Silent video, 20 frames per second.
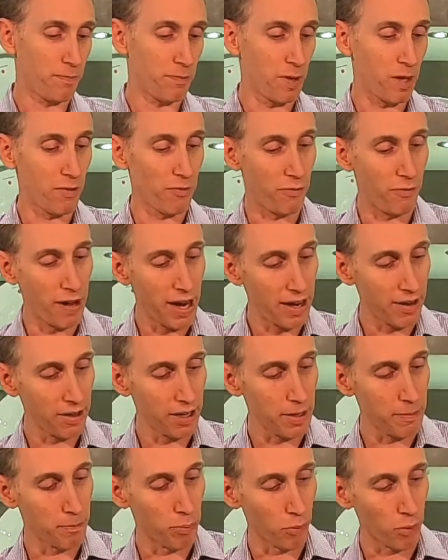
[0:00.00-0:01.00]

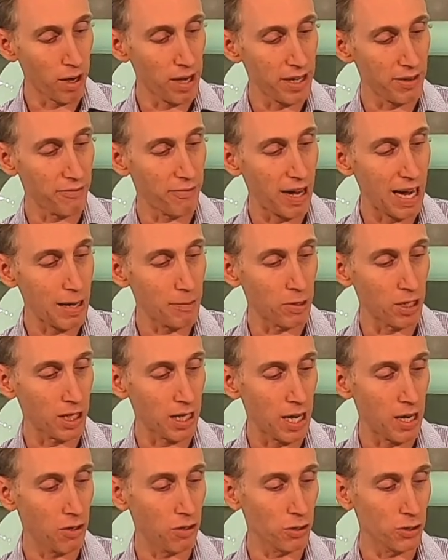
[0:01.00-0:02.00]
very bright, vibrant
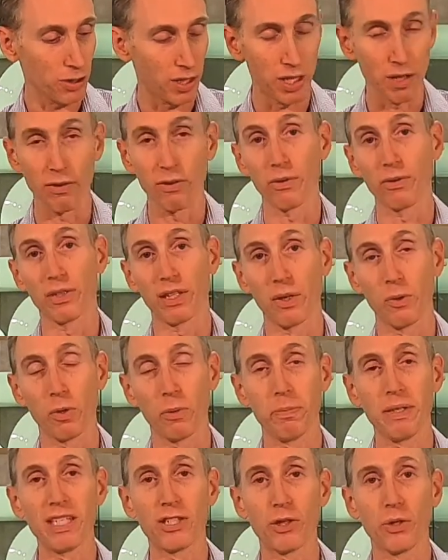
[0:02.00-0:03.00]
colors that would
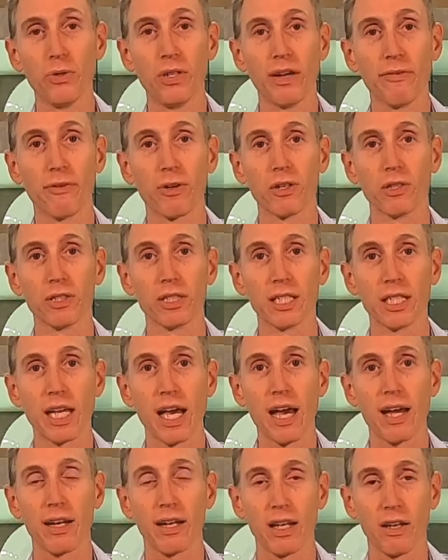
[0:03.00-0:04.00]
be too difficult to
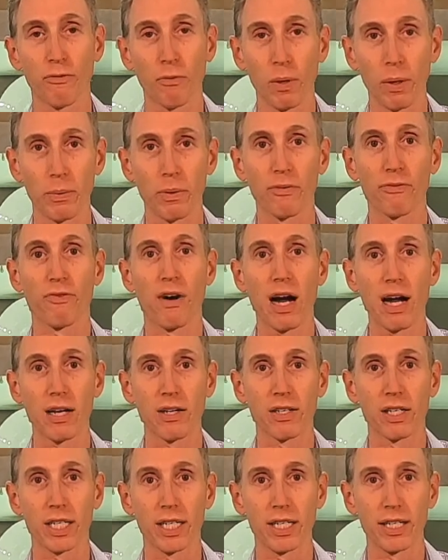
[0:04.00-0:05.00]
get if we were
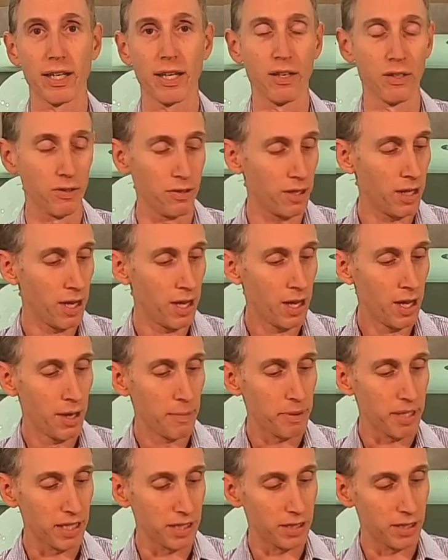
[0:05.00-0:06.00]
firing in a kiln.
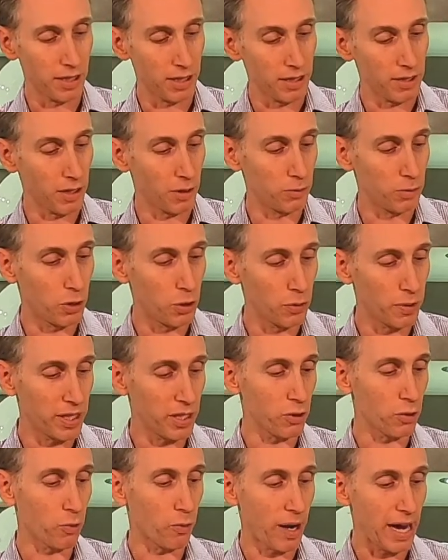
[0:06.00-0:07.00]
Because, doing
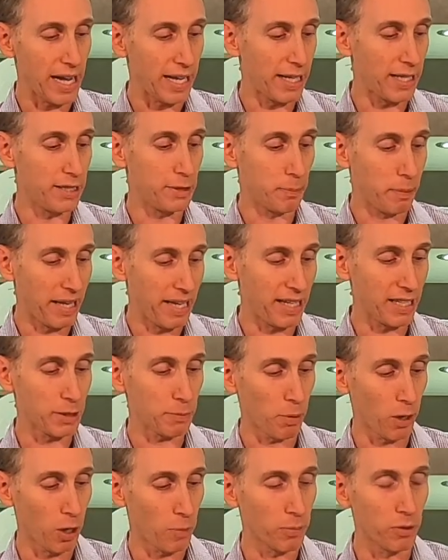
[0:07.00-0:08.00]
your reds, pinks,
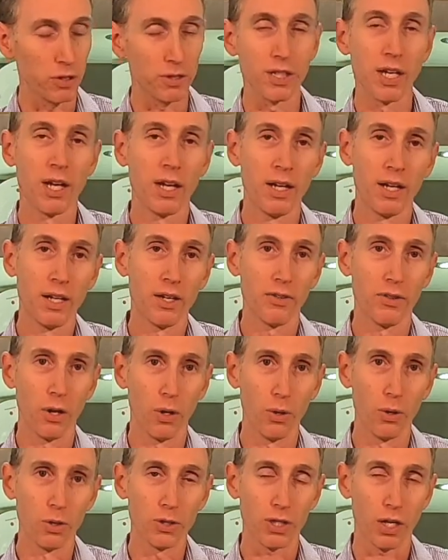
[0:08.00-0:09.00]
purples,
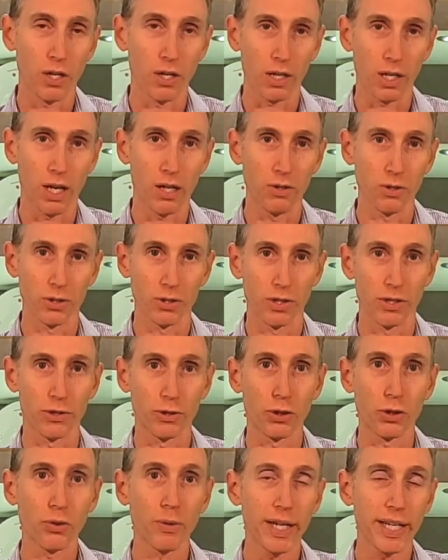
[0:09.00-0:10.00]
those are colors that are
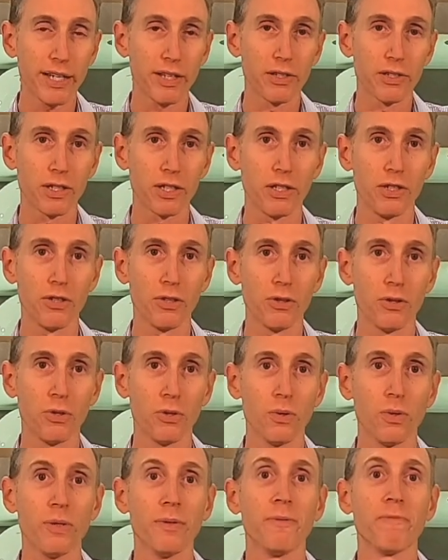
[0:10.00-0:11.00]
trickier to
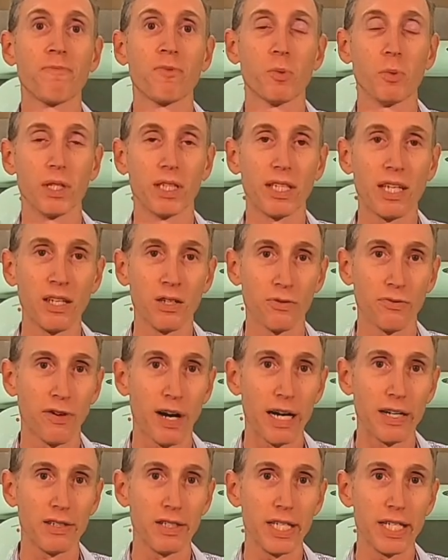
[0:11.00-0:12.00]
do with kiln
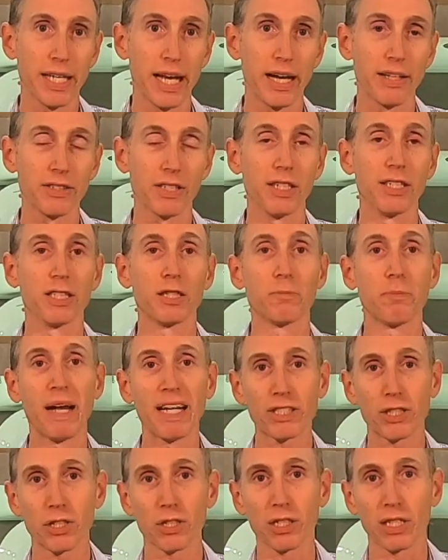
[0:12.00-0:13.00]
fired decals,
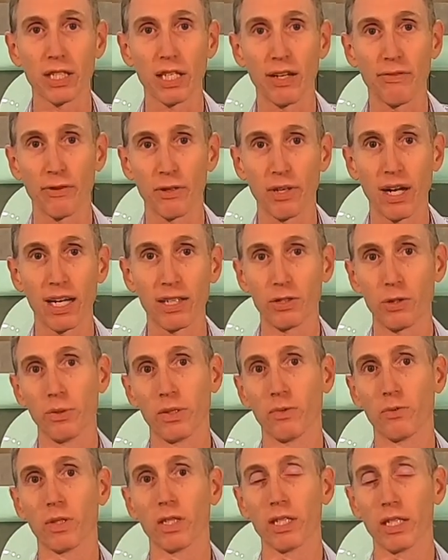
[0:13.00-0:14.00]
especially if you're not
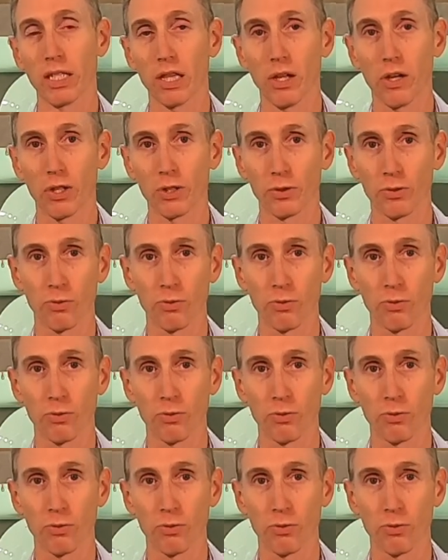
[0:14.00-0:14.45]
doing really large